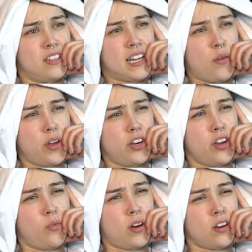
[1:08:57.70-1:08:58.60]
I want to
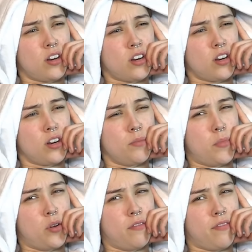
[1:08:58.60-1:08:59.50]
know what her
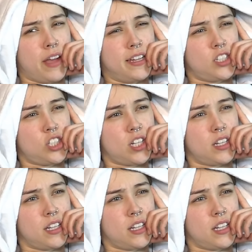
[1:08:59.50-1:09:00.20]
motivation